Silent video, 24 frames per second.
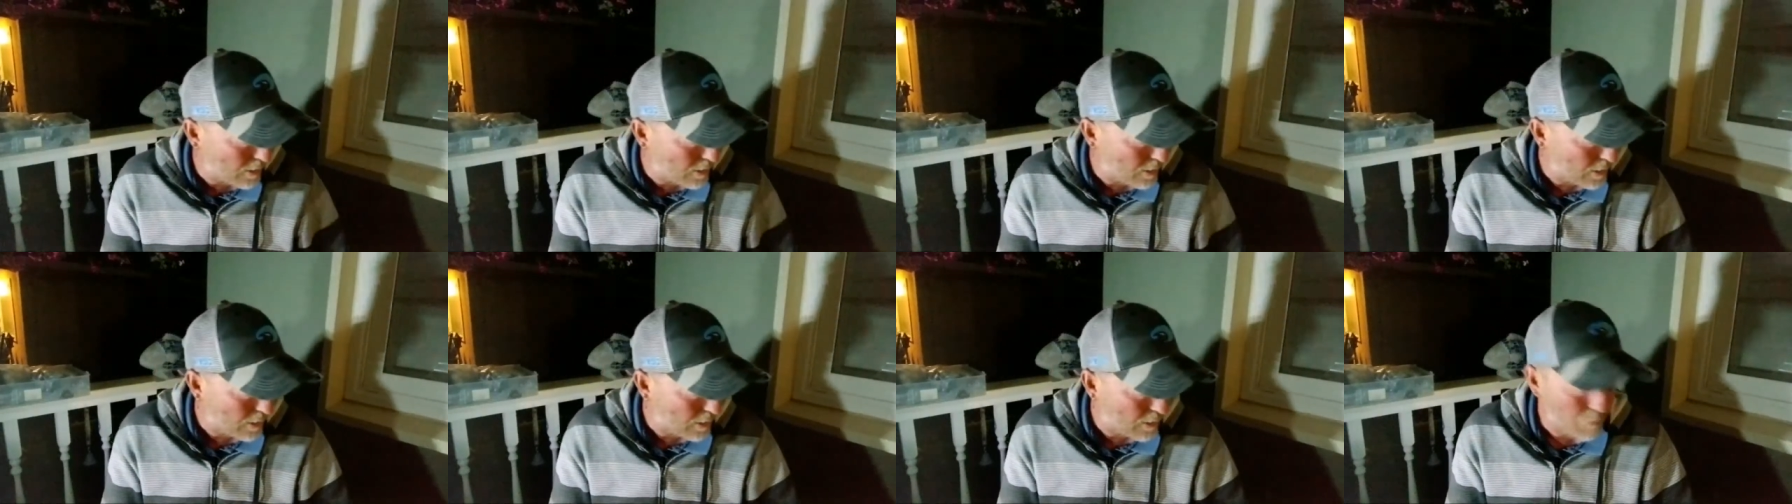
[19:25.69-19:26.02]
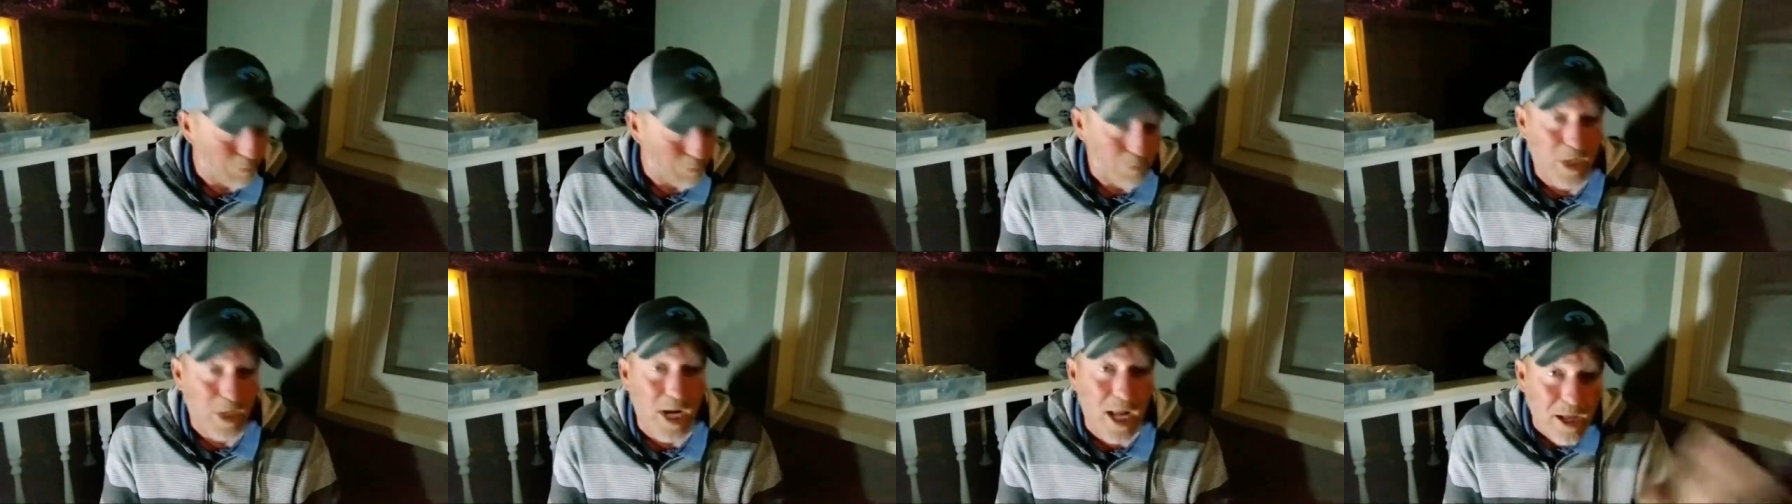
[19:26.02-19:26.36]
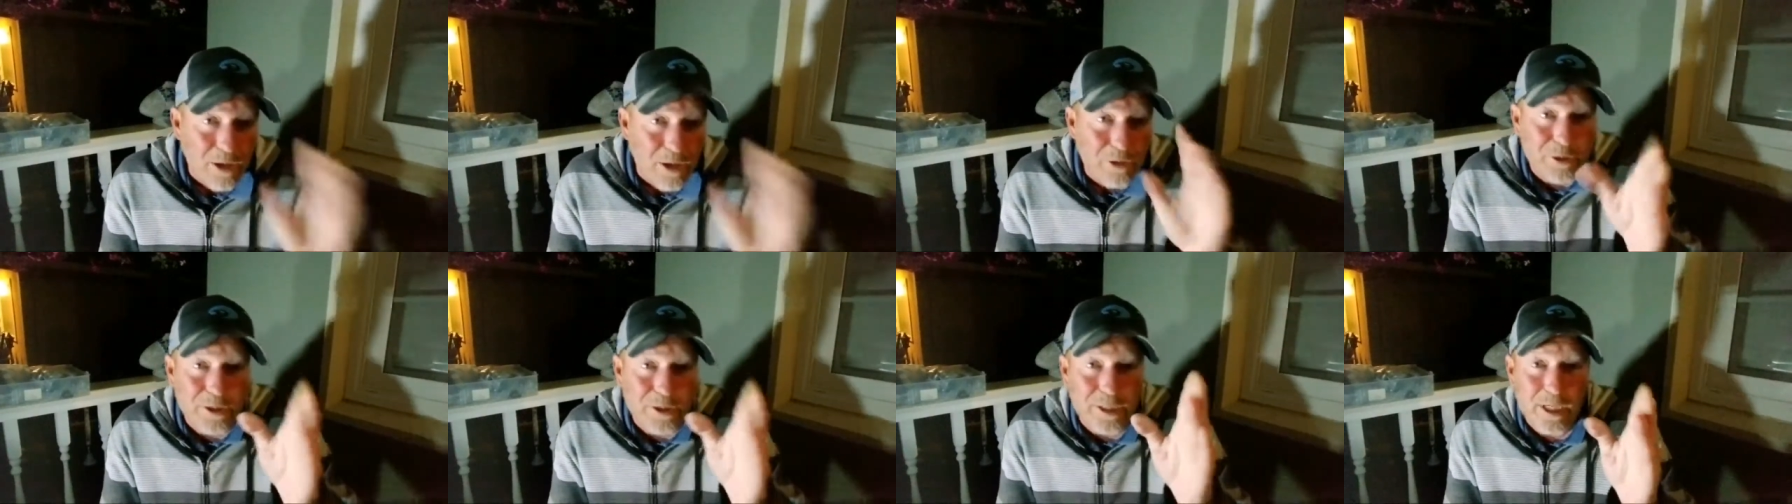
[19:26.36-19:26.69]
But
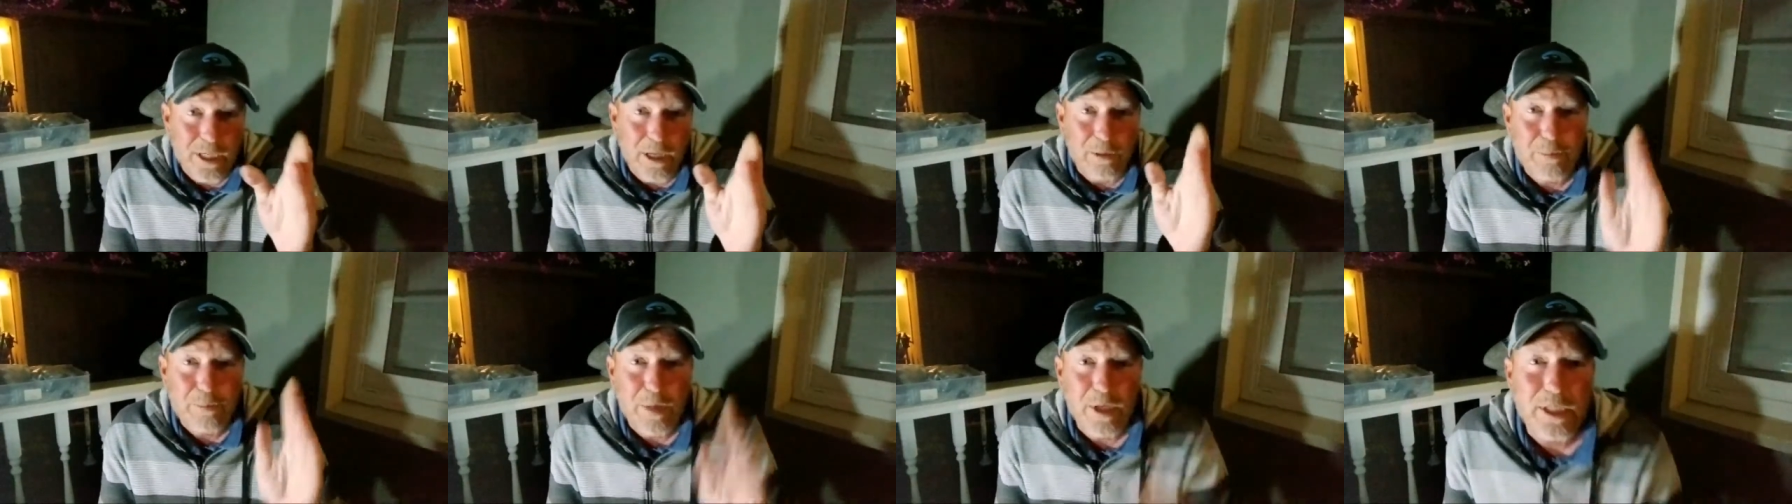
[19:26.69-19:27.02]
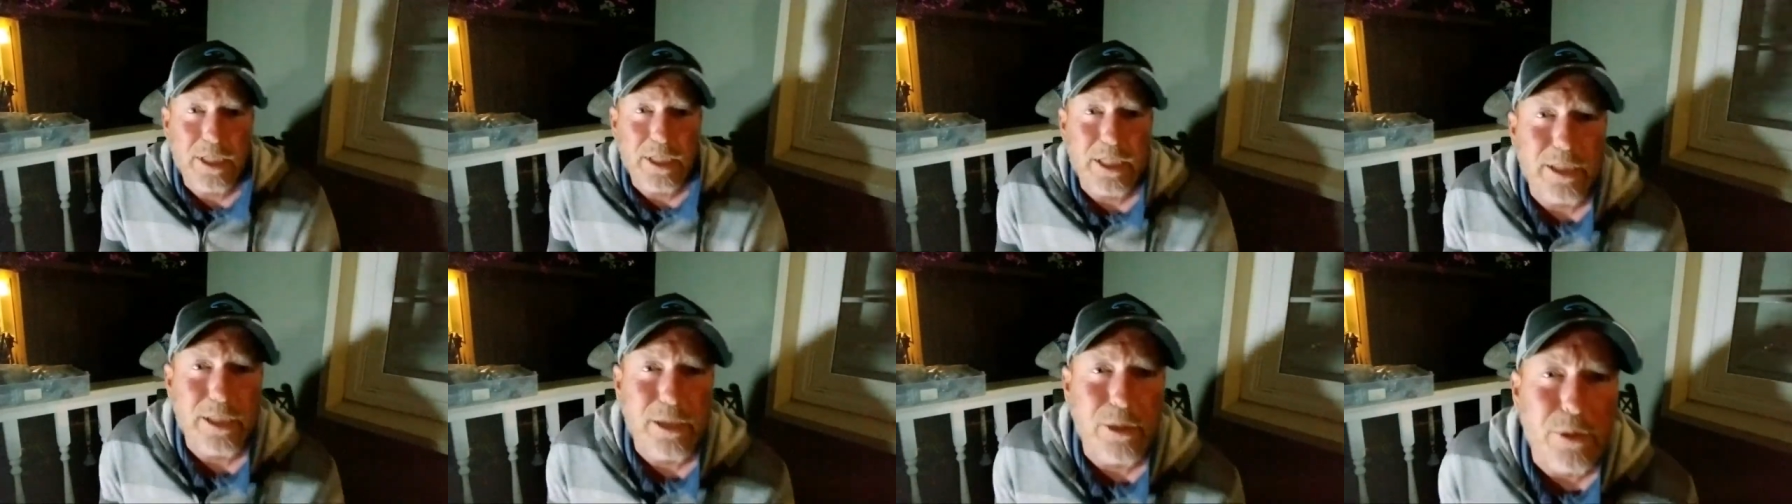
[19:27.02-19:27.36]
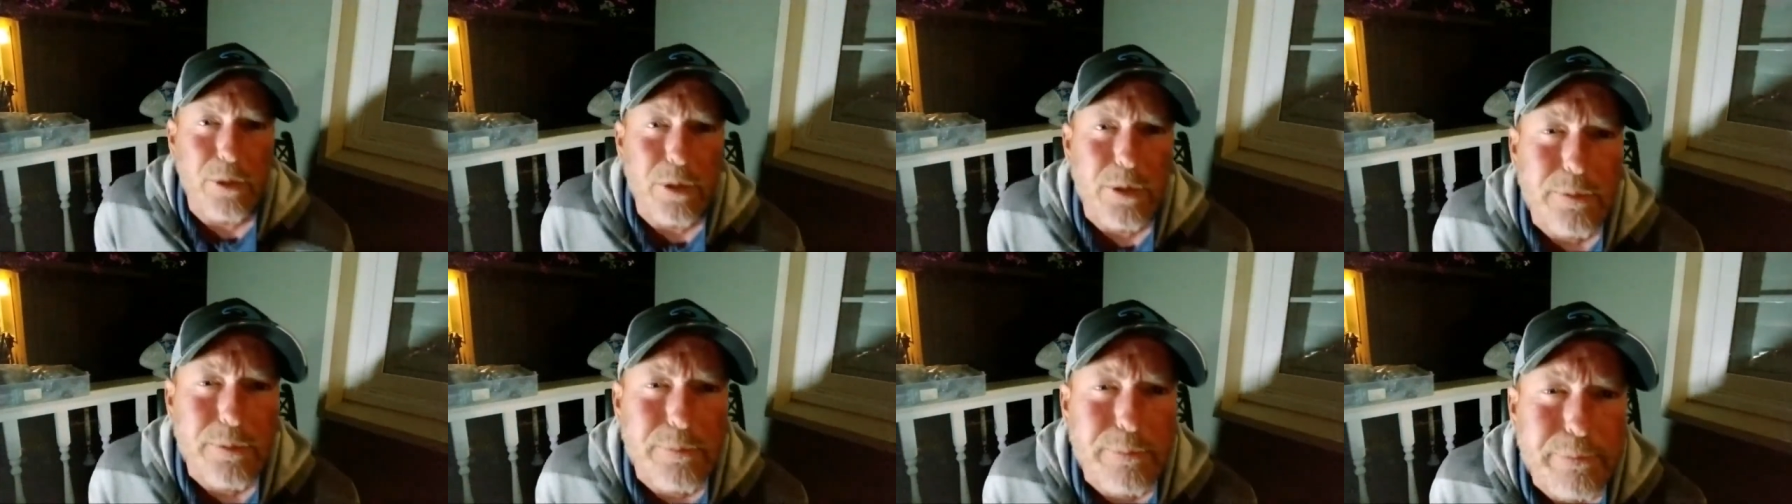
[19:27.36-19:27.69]
I'll hook it up. I'll get it
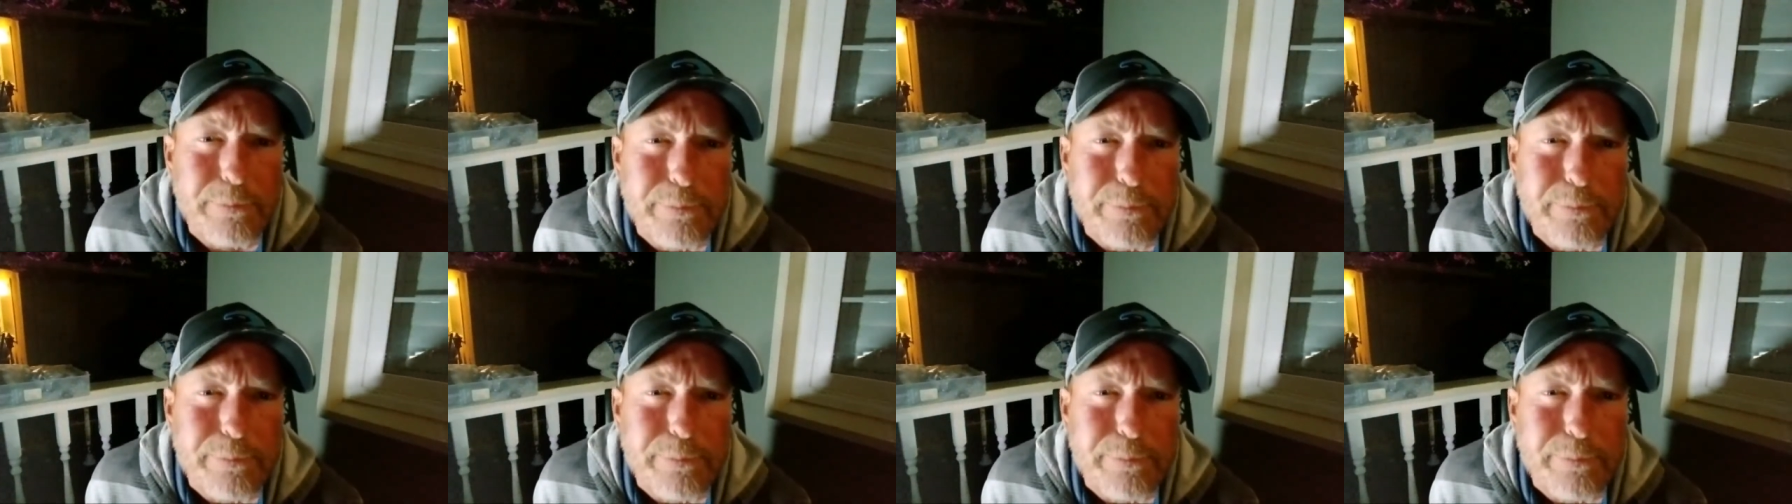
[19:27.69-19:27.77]
going.